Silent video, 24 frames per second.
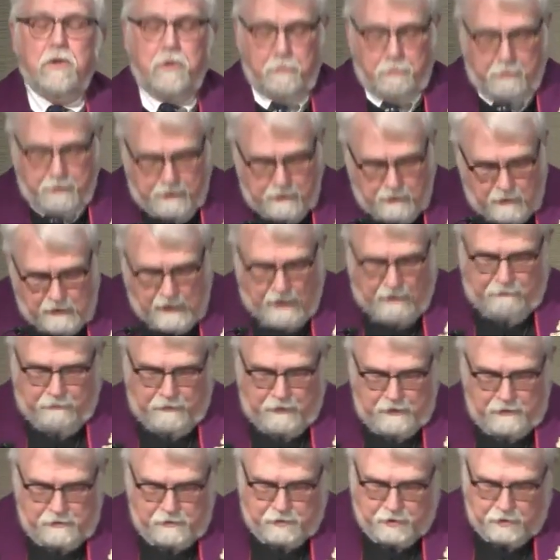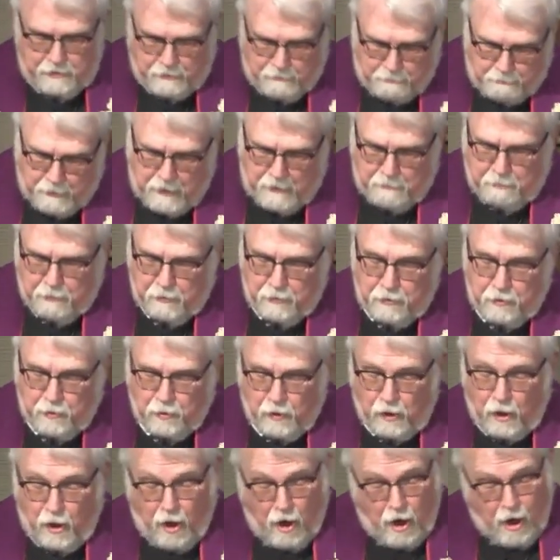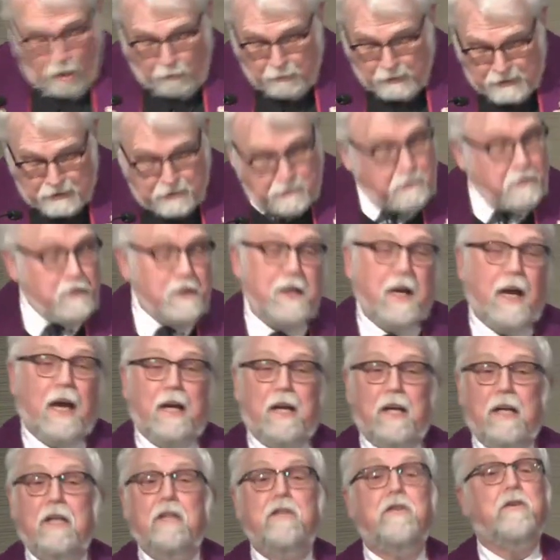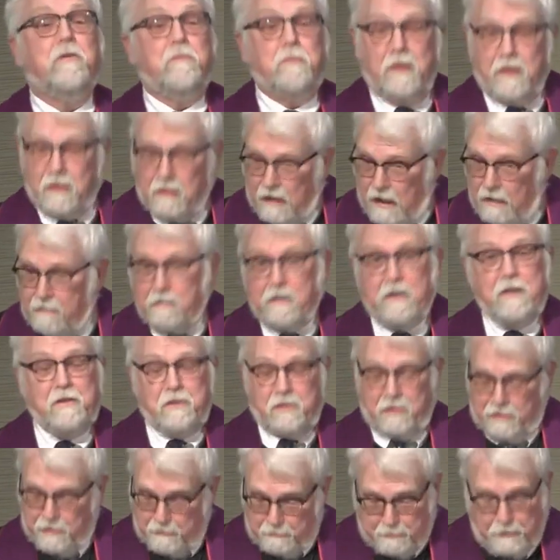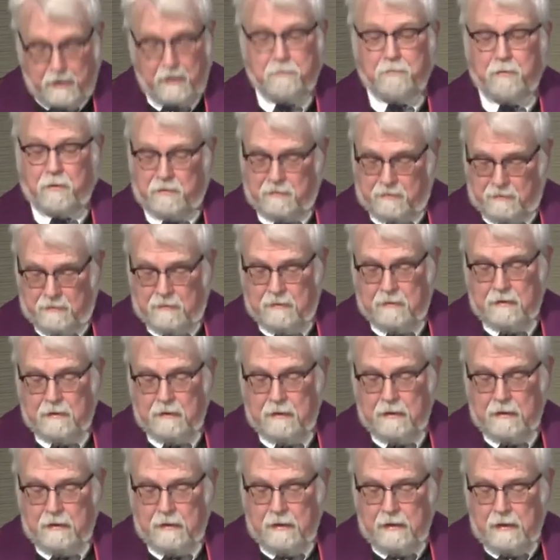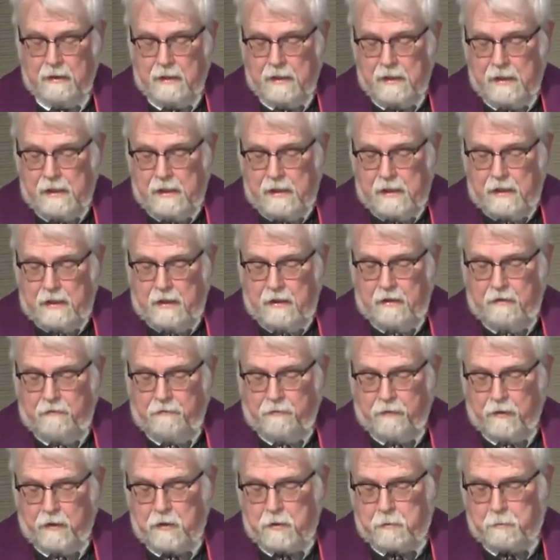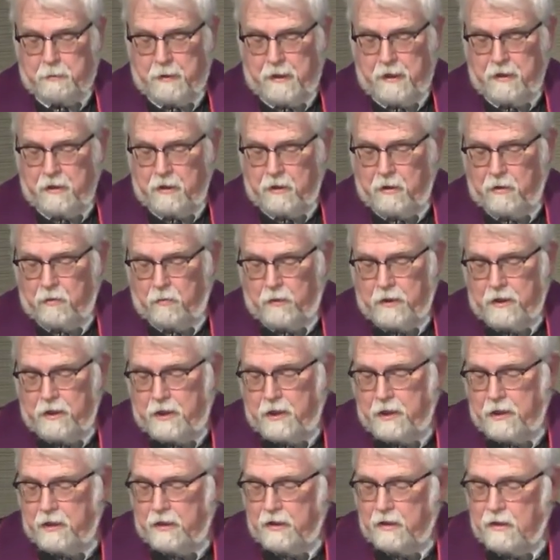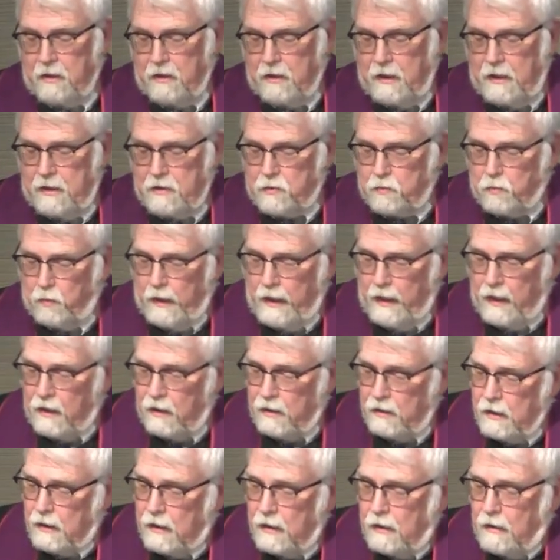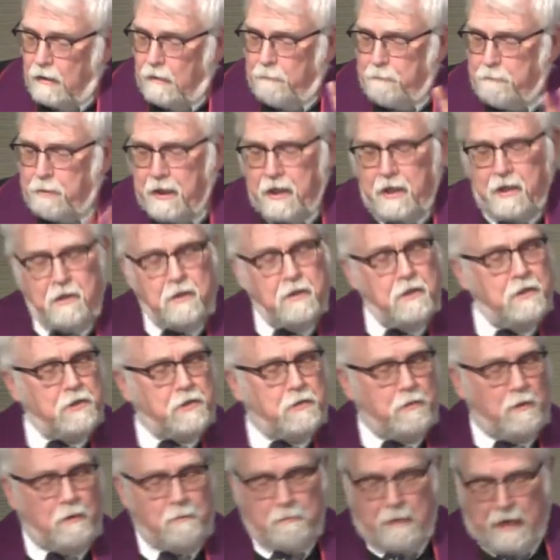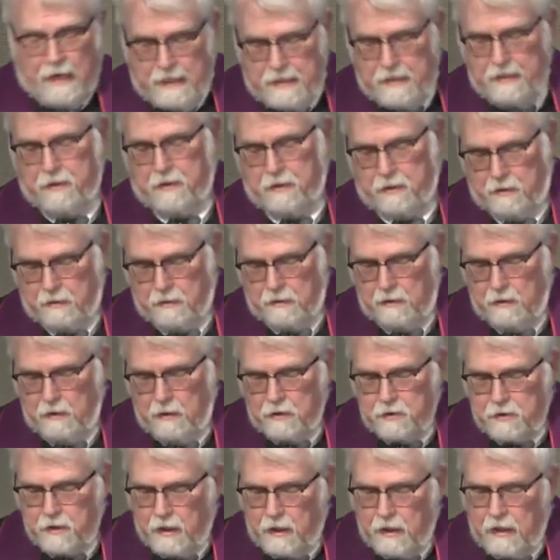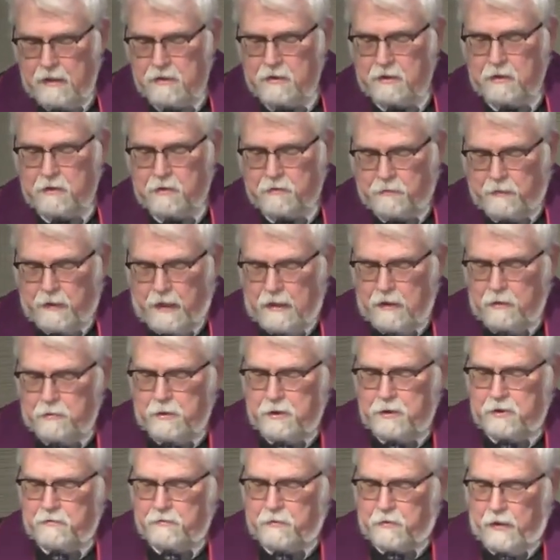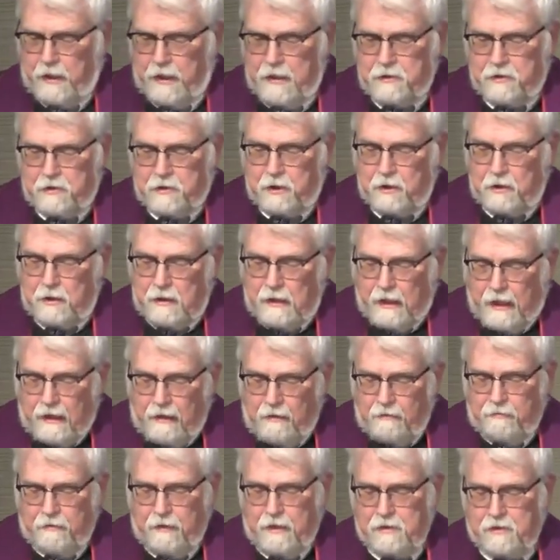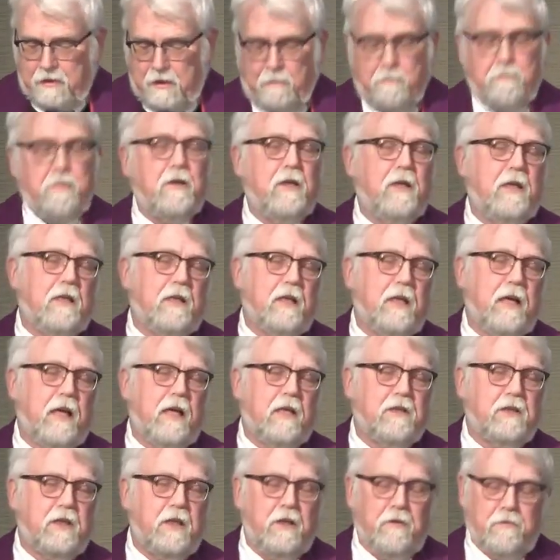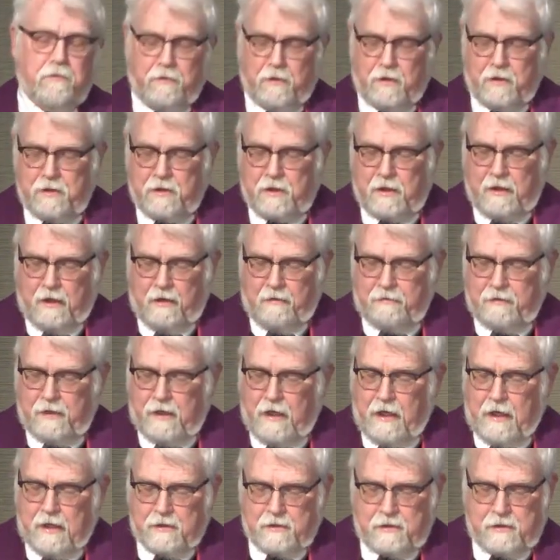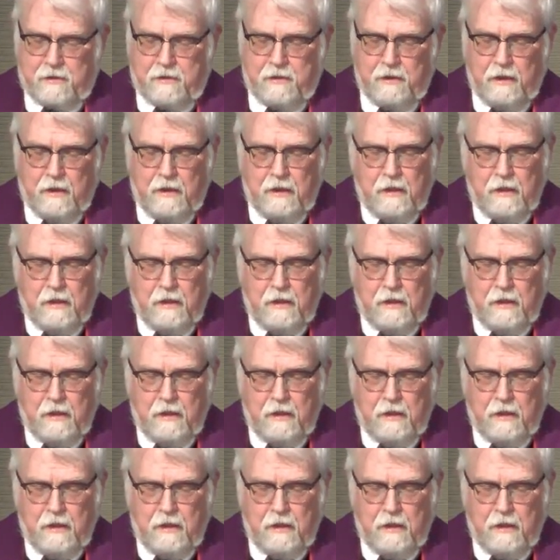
to be loving to the people who are always forgetting to be loving to the people. In 1 Peter, we hear as well Peter's reminder to us as followers of Christ to love as completely as he first loved us.